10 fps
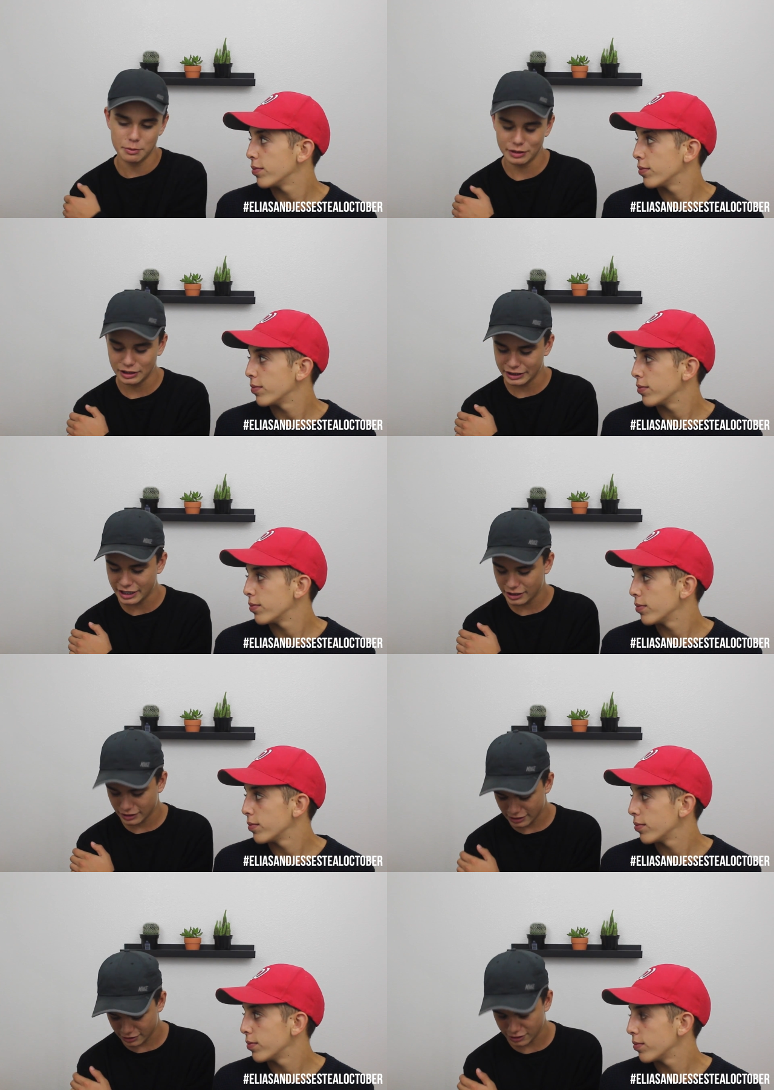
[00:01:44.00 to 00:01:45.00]
Speaker 1: gonna put a
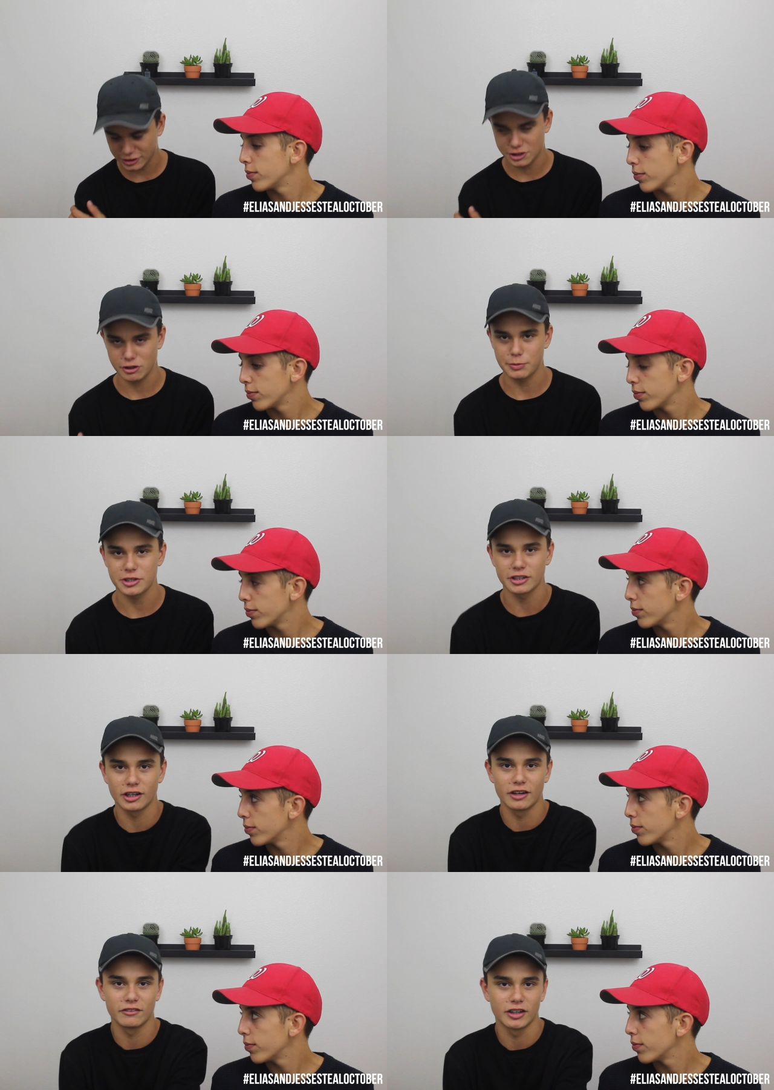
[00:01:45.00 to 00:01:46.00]
link in the
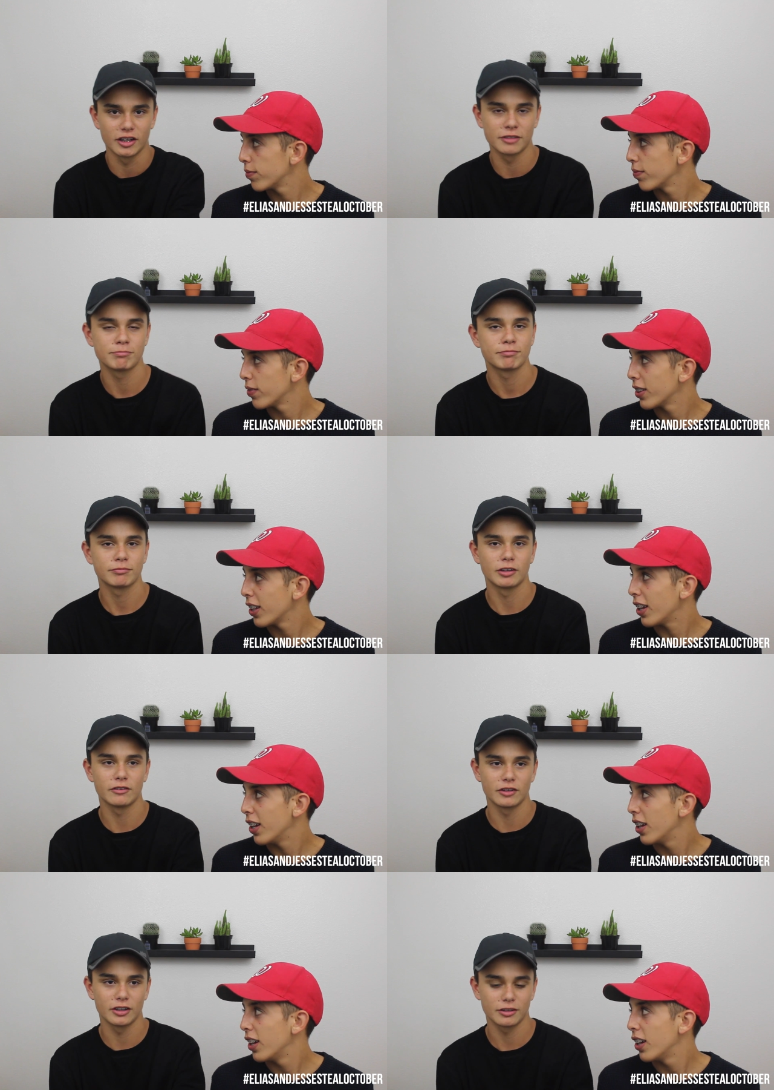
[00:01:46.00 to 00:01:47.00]
description of a
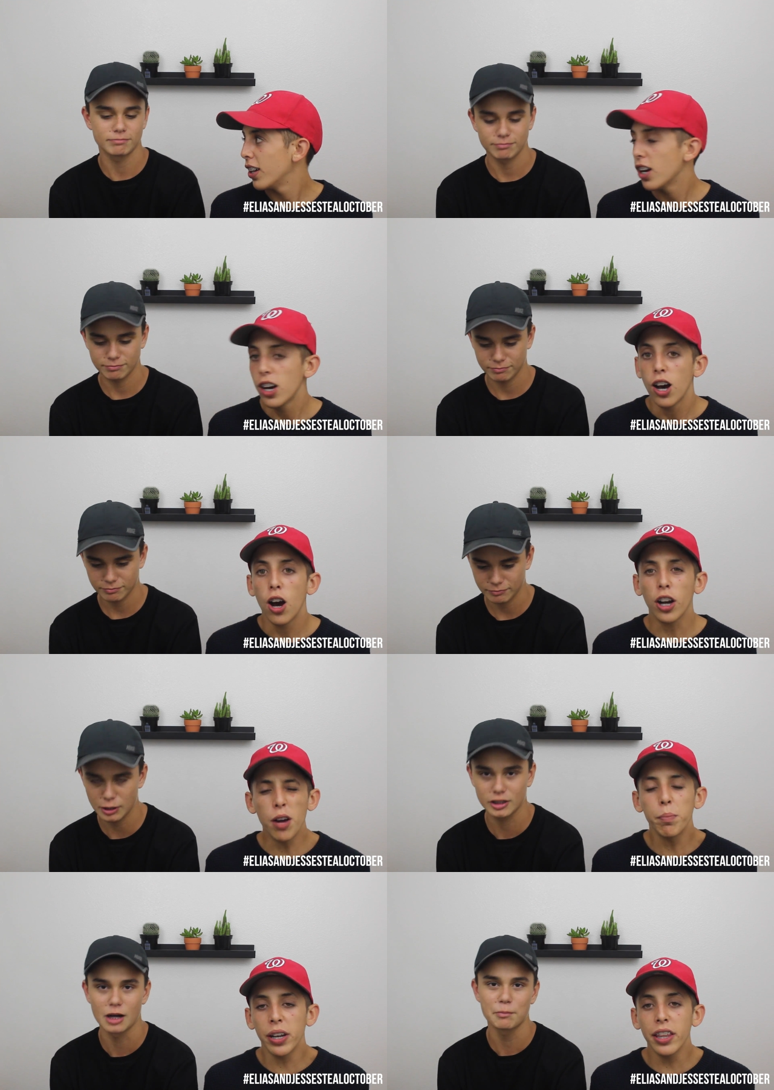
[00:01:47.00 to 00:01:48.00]
of a, a
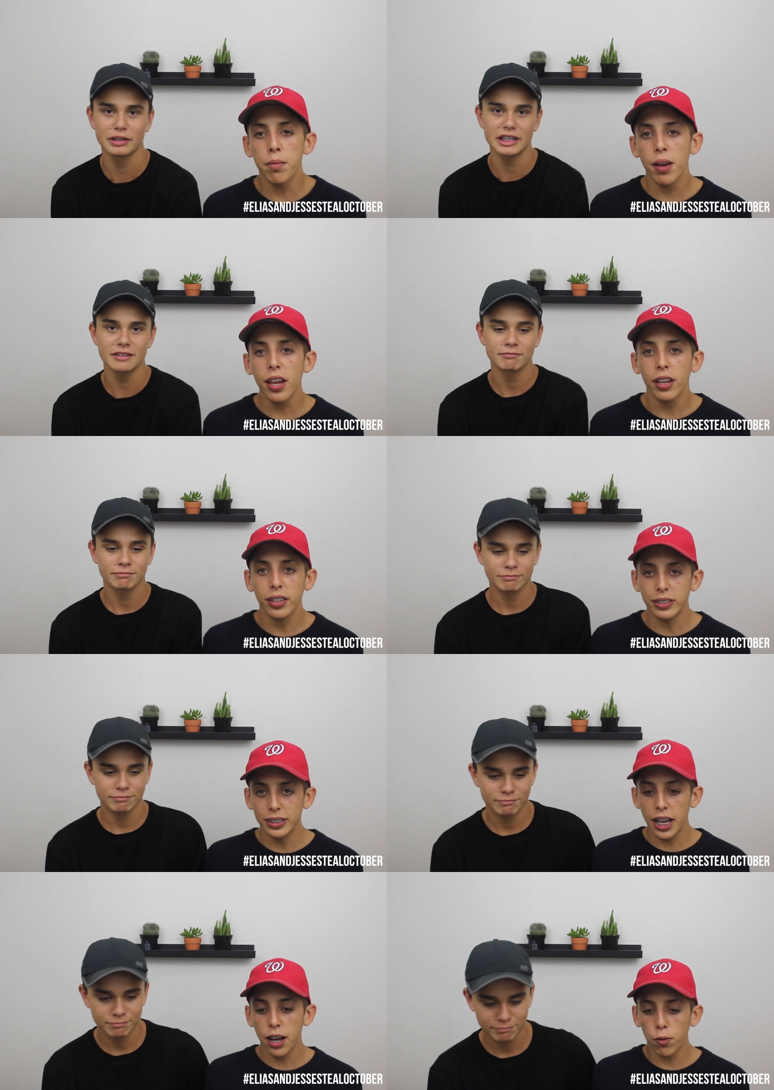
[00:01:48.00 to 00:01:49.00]
company, company
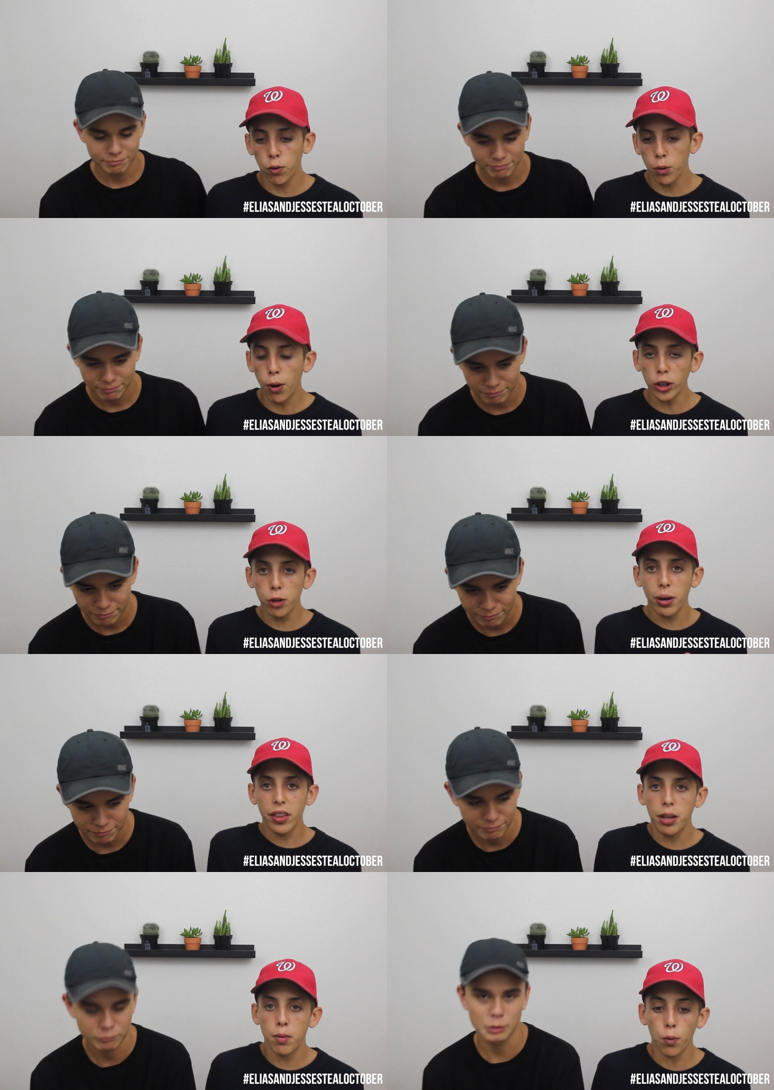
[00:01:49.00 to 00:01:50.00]
that we're partnered
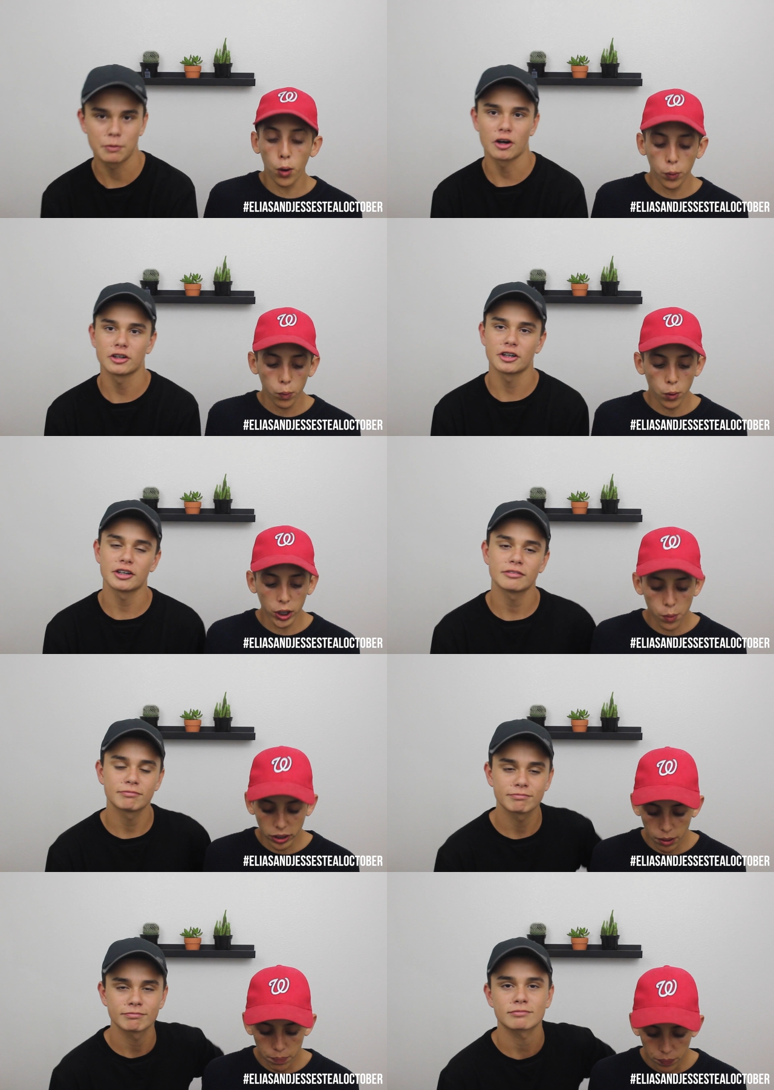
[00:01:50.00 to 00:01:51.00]
by them.
Speaker 2: We're or we're partnered. working
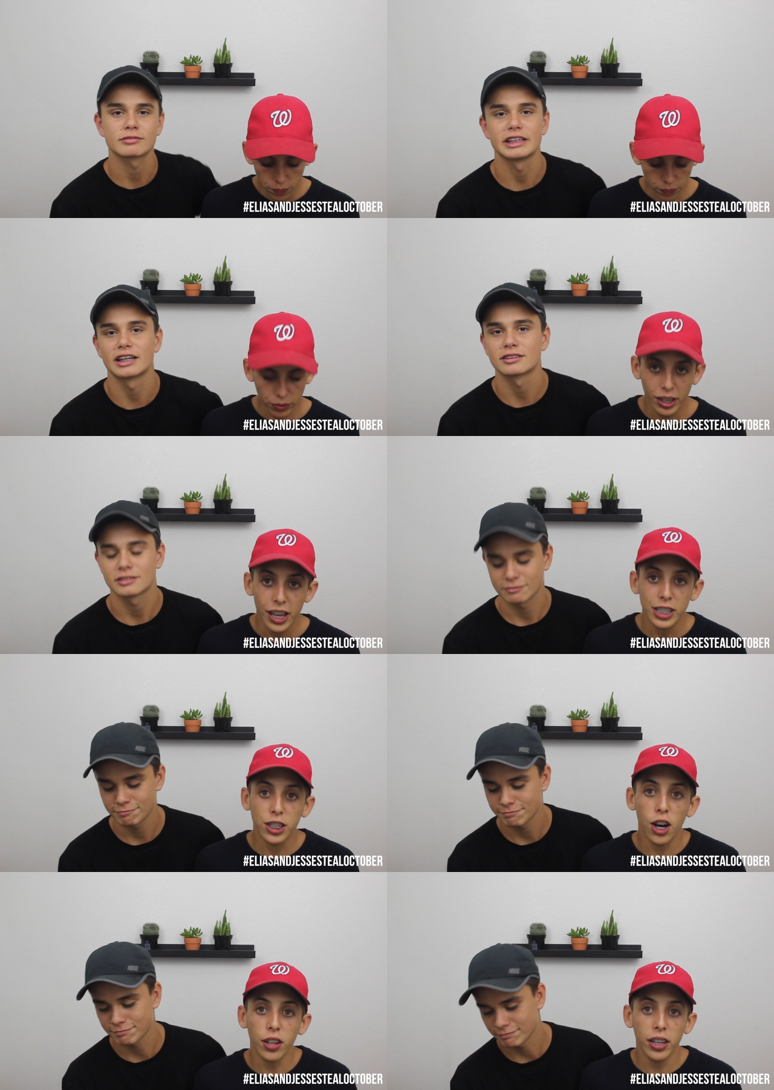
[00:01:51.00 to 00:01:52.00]
with them. Yeah.
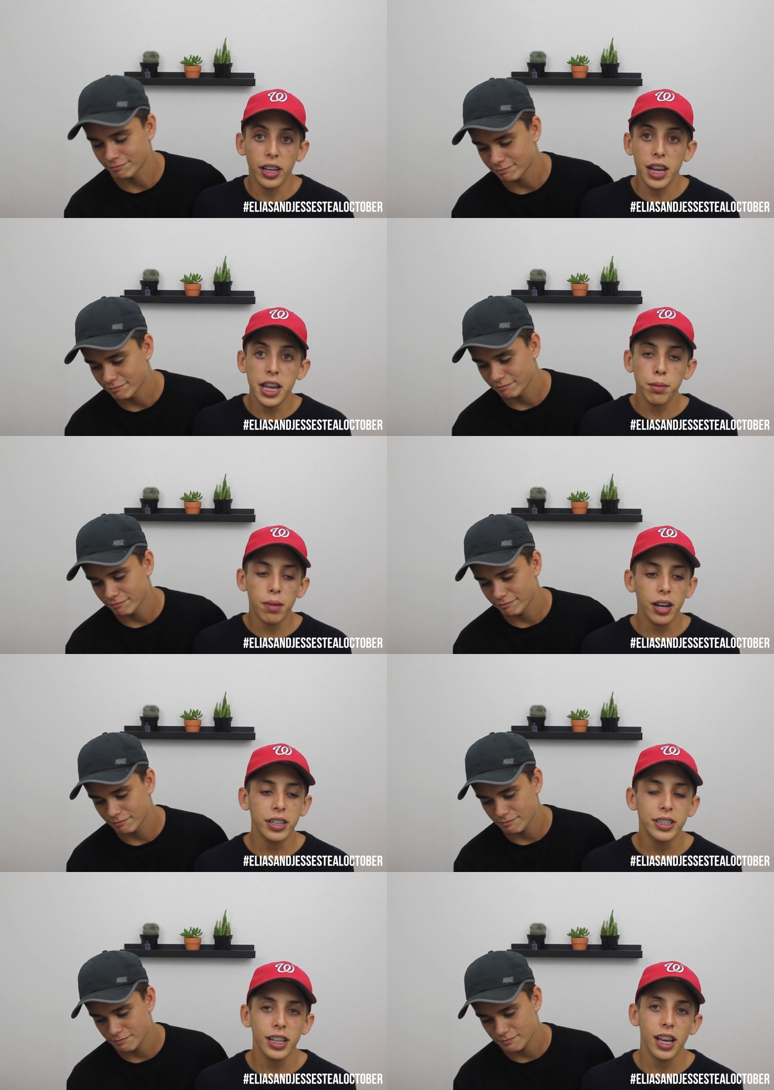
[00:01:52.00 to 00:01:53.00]
It's called Naked
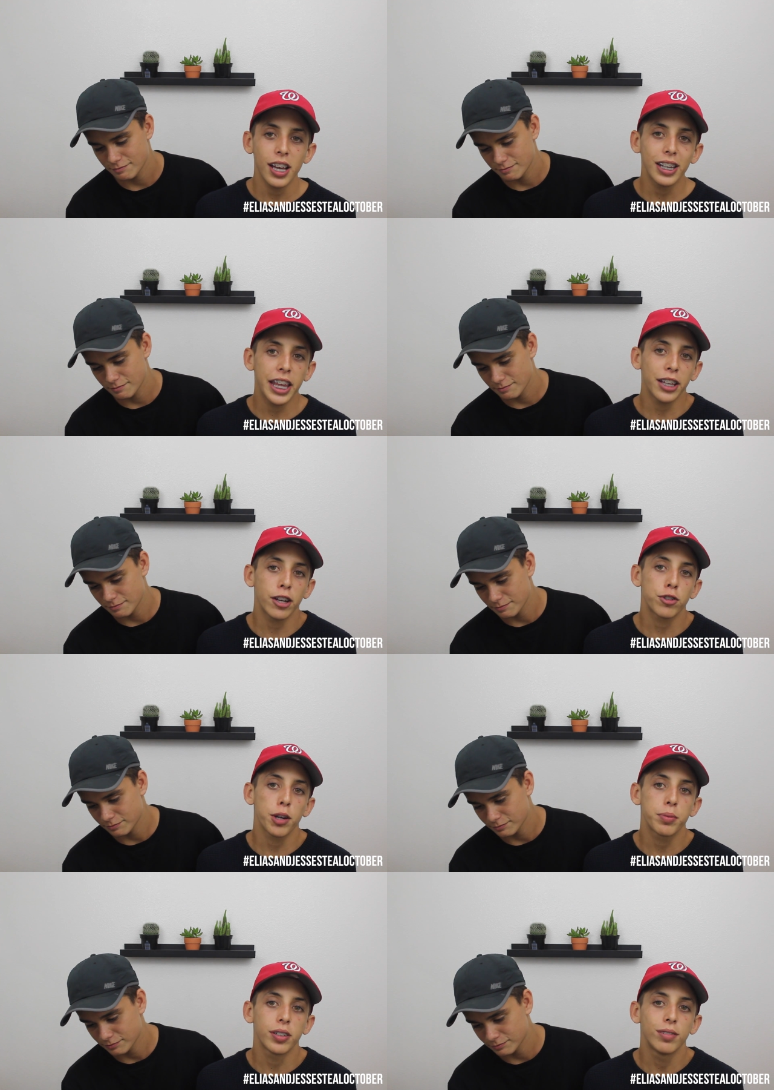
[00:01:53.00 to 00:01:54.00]
Minds. Link in the
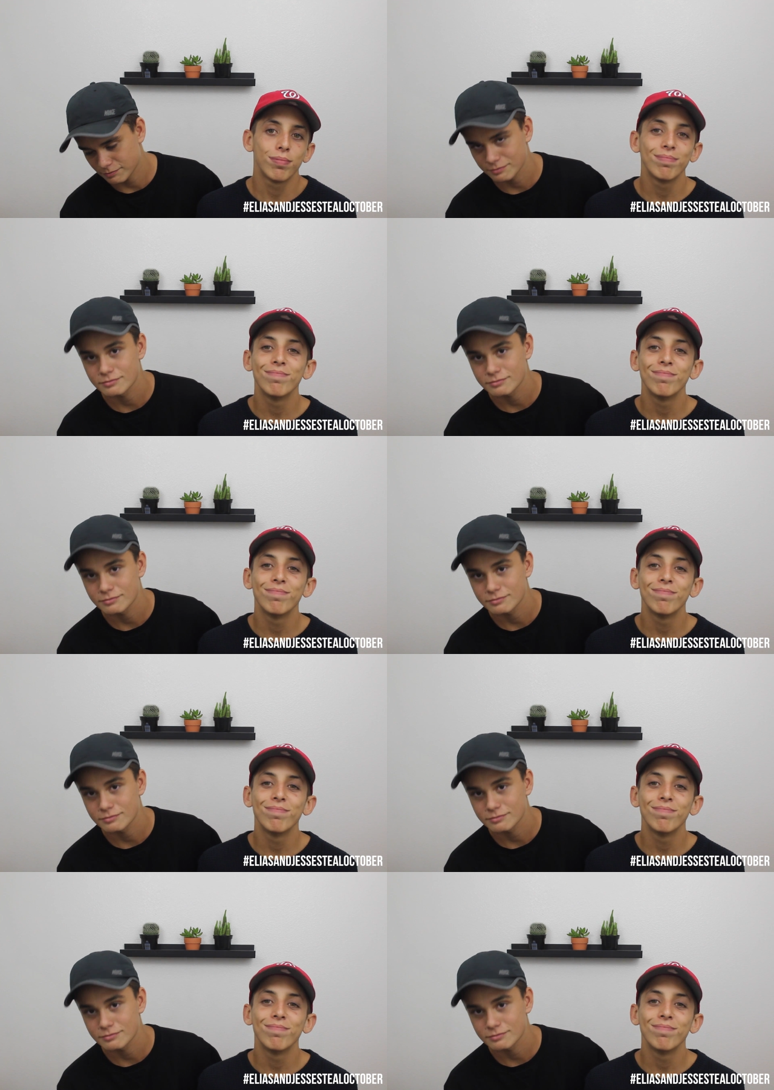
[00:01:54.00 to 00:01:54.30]
description.